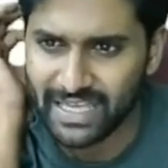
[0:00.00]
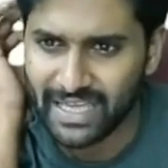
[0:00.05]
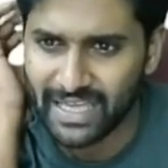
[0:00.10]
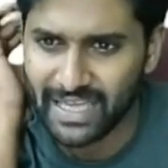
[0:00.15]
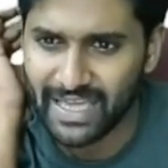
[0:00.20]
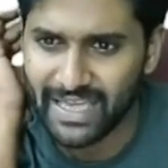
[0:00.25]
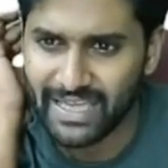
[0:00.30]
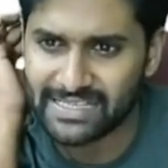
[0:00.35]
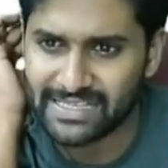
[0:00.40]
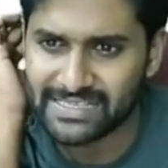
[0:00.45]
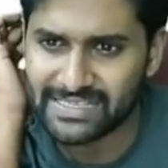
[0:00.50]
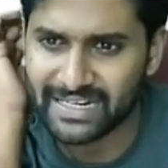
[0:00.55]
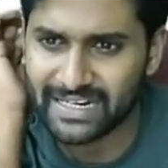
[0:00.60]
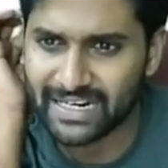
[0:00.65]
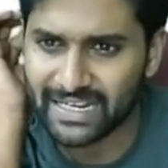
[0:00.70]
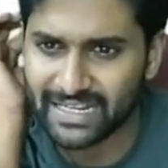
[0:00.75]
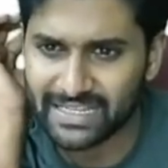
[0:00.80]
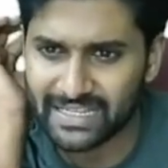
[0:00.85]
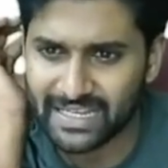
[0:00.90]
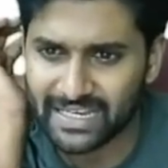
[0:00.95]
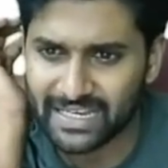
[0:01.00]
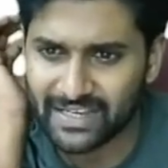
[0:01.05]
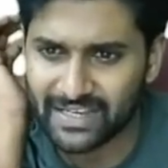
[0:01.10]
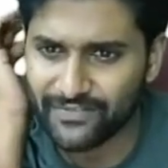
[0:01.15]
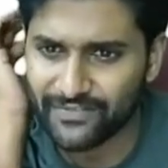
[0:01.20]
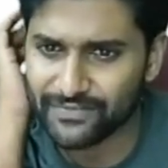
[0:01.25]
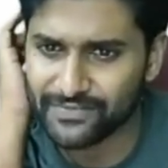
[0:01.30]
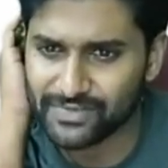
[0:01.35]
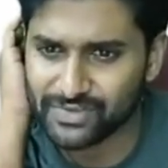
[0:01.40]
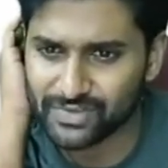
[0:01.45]
A is greater than
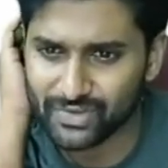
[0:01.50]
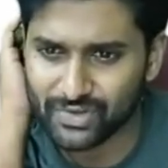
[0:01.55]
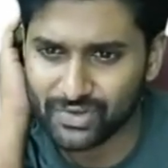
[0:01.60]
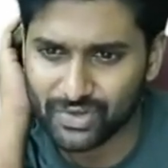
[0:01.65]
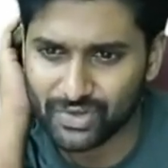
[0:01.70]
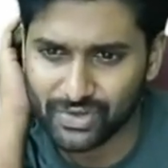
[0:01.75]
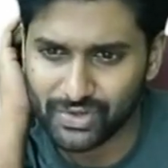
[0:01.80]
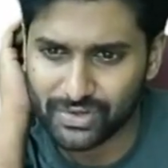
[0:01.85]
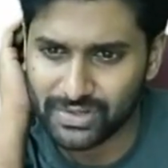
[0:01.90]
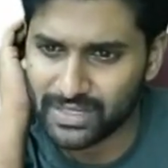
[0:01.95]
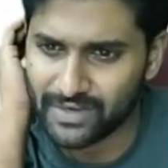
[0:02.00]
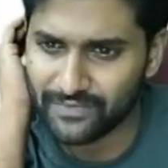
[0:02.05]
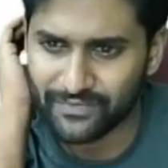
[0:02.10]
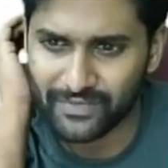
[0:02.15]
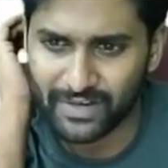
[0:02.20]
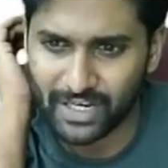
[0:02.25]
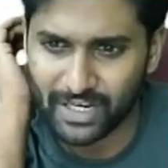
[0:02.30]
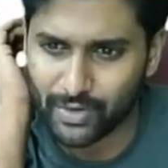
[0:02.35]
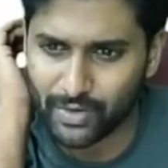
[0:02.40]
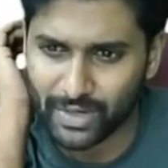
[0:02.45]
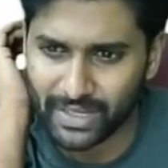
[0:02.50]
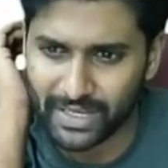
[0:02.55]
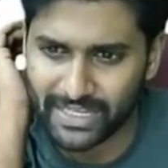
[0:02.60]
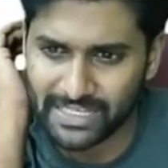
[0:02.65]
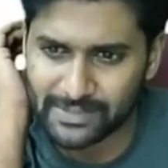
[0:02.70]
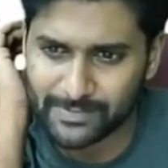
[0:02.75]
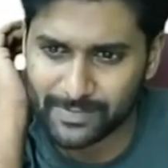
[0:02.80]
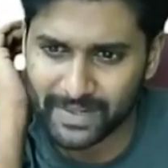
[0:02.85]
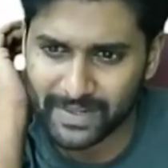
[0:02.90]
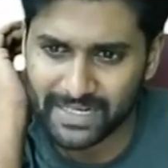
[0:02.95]
F. So definitely you can
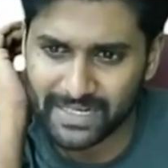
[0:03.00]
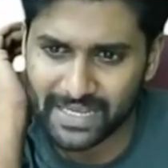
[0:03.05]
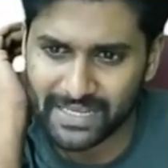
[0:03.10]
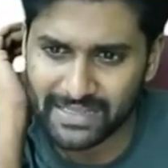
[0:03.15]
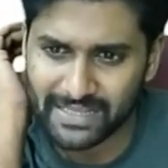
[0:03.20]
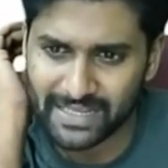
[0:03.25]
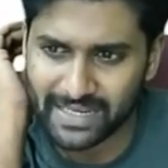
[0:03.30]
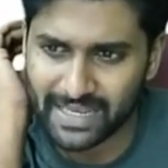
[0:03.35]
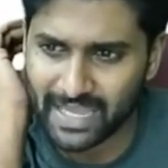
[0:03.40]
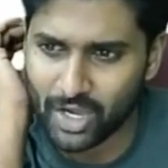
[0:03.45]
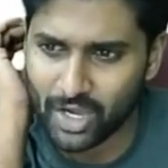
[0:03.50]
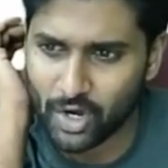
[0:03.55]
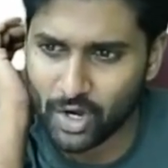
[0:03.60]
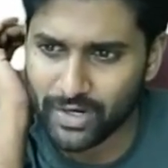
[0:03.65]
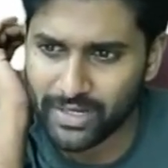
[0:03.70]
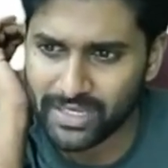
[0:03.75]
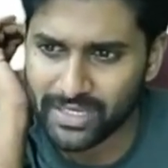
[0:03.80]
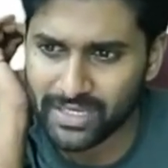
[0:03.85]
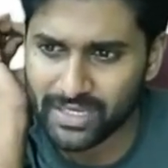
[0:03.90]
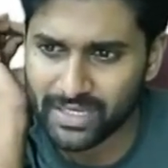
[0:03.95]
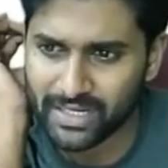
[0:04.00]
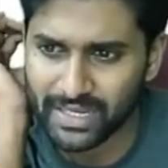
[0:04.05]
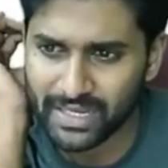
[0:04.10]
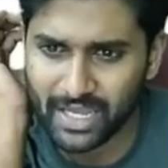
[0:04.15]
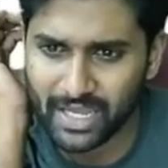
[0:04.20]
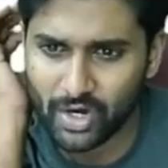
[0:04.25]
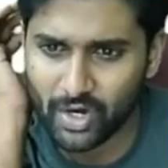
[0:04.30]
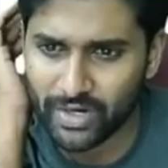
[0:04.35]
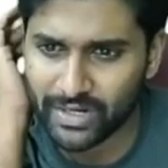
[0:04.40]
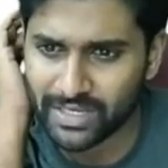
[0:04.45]
expect either A or here,
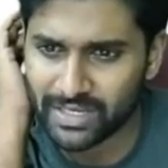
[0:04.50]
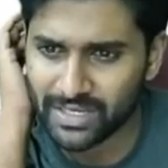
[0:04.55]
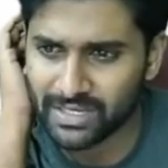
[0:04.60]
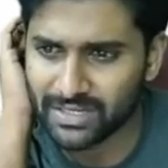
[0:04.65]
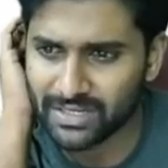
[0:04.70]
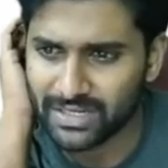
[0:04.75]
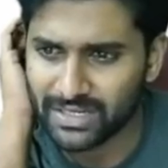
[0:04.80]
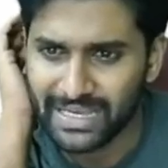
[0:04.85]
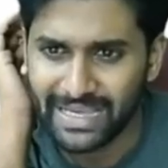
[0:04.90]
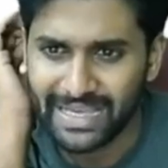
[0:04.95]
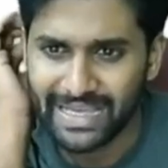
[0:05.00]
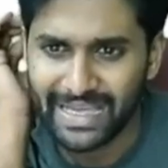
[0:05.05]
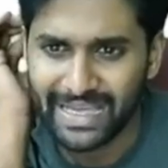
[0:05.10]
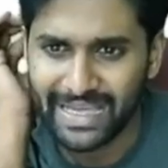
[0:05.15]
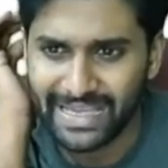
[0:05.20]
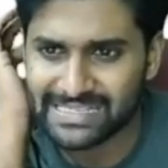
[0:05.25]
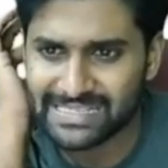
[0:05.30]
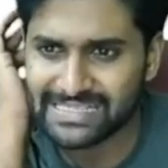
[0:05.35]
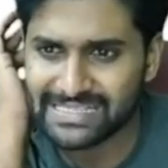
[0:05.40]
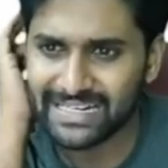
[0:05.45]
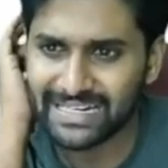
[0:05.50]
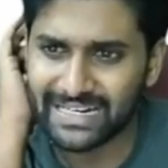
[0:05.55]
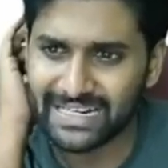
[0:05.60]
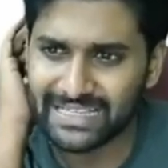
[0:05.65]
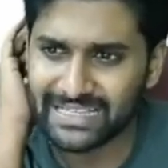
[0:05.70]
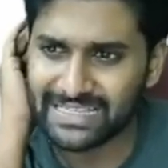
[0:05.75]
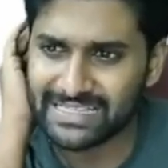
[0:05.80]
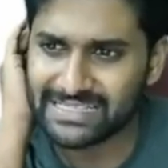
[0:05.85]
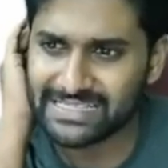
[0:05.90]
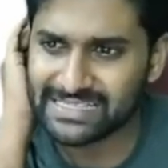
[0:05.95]
A or here. A is greater
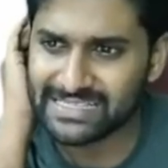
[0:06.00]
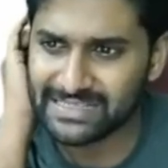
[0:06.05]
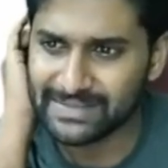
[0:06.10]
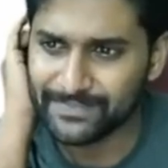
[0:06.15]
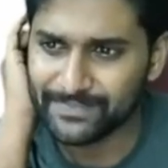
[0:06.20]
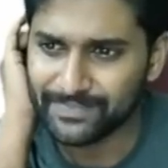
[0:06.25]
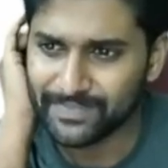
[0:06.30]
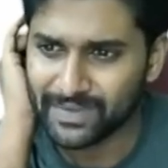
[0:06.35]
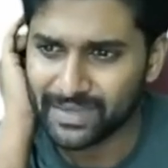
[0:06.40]
than C.